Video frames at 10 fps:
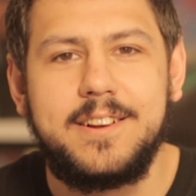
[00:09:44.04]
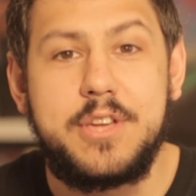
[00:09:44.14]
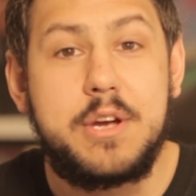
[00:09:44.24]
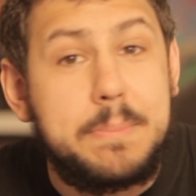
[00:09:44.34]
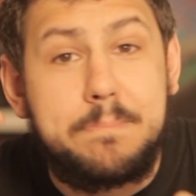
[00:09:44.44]

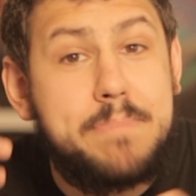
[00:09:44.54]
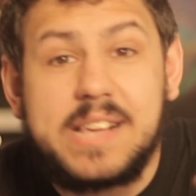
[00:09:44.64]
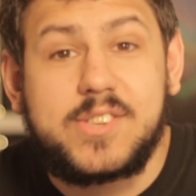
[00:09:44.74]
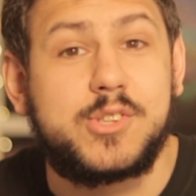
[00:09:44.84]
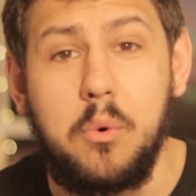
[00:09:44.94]
They're the
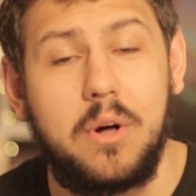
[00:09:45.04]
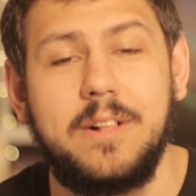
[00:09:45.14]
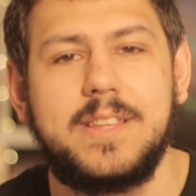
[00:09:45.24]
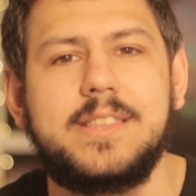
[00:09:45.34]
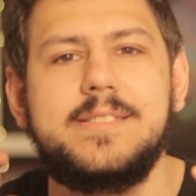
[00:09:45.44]
best tool
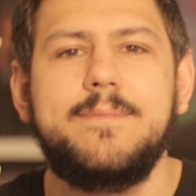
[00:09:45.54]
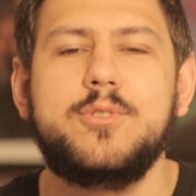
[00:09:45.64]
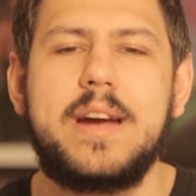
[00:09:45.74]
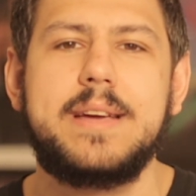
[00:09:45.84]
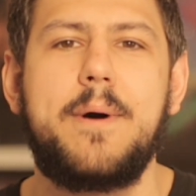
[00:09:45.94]
that the
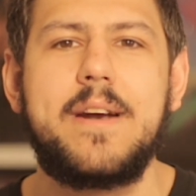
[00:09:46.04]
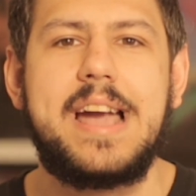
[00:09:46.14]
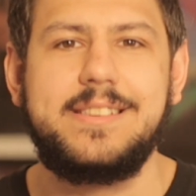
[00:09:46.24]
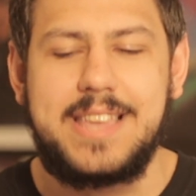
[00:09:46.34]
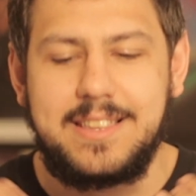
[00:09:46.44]
Democratic Party
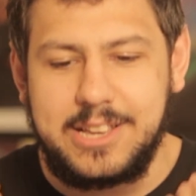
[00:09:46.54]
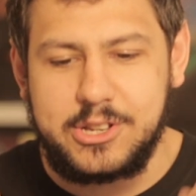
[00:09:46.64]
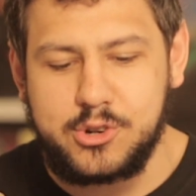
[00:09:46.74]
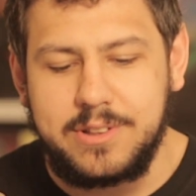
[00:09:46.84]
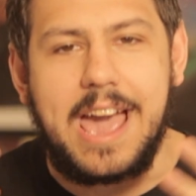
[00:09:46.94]
has. They
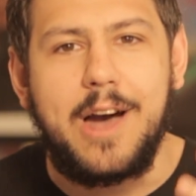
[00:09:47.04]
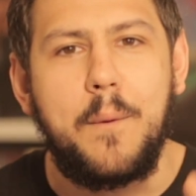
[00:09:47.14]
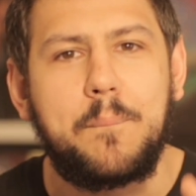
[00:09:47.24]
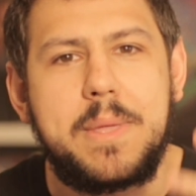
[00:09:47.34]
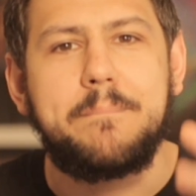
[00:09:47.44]
literally
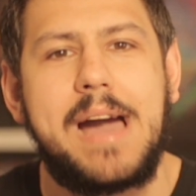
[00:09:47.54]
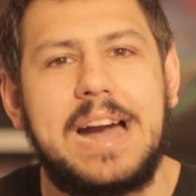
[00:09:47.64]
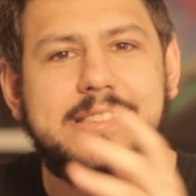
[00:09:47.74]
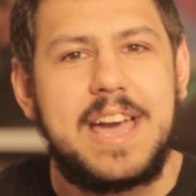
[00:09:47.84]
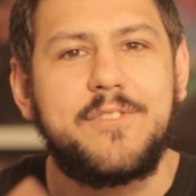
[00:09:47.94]
help them
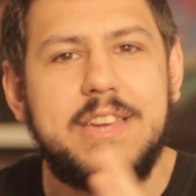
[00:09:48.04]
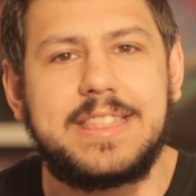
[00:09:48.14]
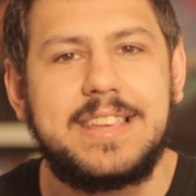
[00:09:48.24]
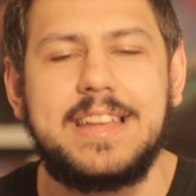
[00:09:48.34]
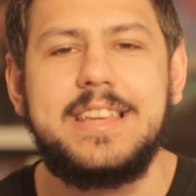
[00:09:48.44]
pass
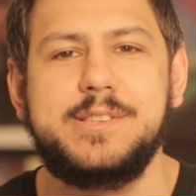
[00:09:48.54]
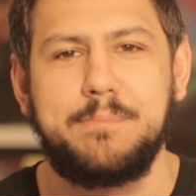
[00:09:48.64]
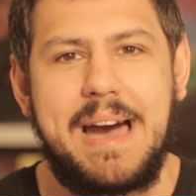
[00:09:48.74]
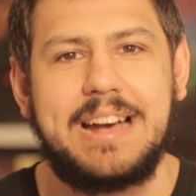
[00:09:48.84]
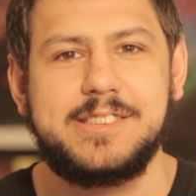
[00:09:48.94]
everything they need to
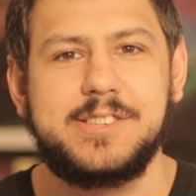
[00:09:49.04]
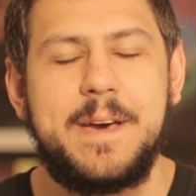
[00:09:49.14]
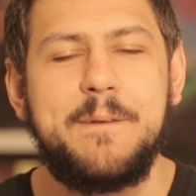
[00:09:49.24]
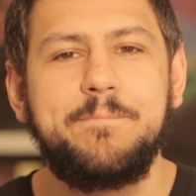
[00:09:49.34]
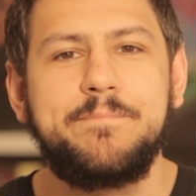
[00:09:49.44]
pass.
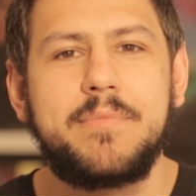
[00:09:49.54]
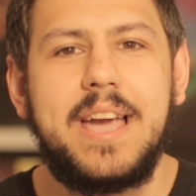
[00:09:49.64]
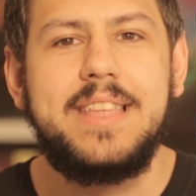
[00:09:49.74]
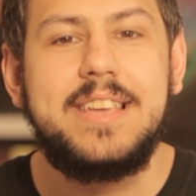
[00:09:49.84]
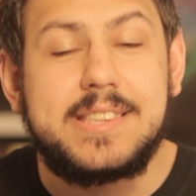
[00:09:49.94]

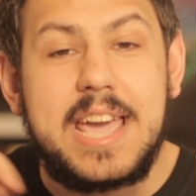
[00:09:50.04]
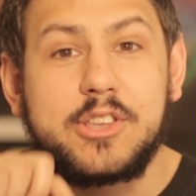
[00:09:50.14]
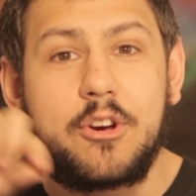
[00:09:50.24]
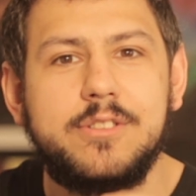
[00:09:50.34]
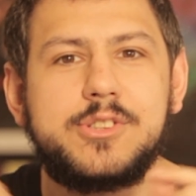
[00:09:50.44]
And they take
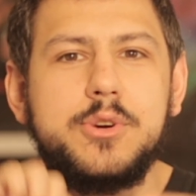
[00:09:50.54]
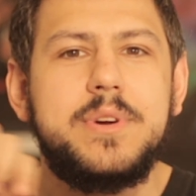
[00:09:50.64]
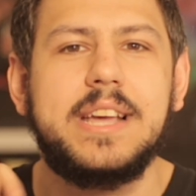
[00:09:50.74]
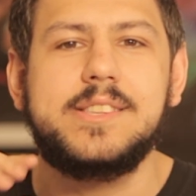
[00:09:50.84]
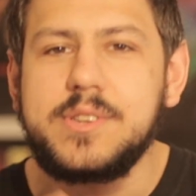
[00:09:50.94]
turns
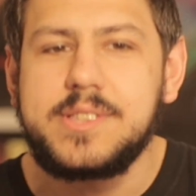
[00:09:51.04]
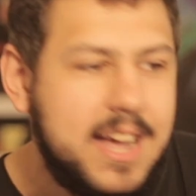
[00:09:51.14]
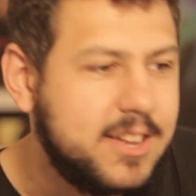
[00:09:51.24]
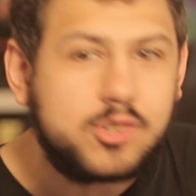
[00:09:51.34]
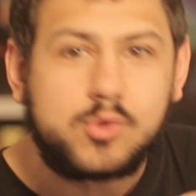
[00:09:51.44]
doing it, so it's
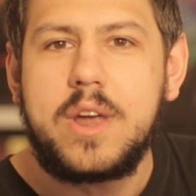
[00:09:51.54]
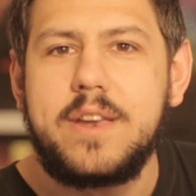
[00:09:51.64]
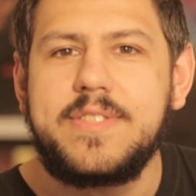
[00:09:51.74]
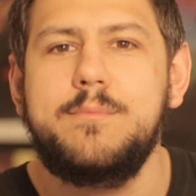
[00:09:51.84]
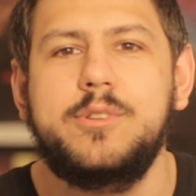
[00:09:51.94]
not just one
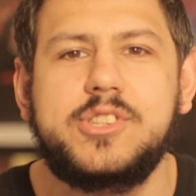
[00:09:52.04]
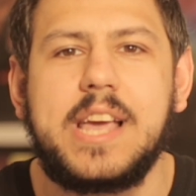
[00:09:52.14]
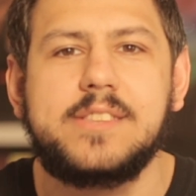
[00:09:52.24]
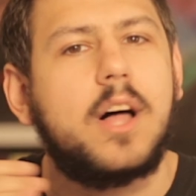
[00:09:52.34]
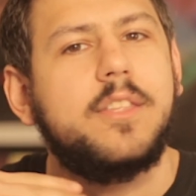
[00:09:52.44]
of them which
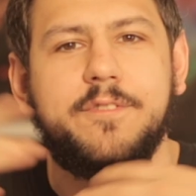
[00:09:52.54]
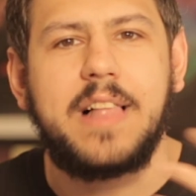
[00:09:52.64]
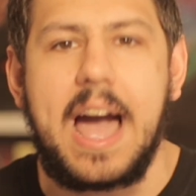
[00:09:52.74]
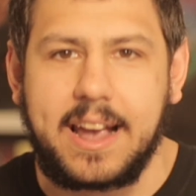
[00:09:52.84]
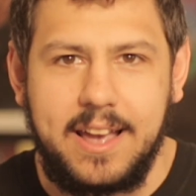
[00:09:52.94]
gets all the
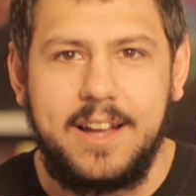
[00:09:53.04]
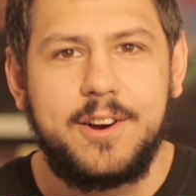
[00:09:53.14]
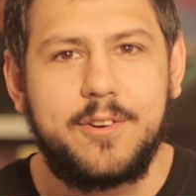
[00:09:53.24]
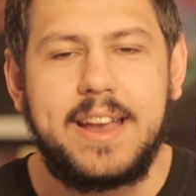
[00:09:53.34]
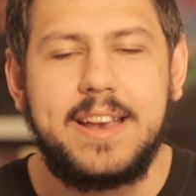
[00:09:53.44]
flack,
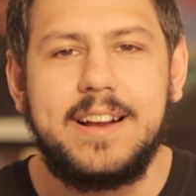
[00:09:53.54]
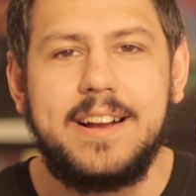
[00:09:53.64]
right?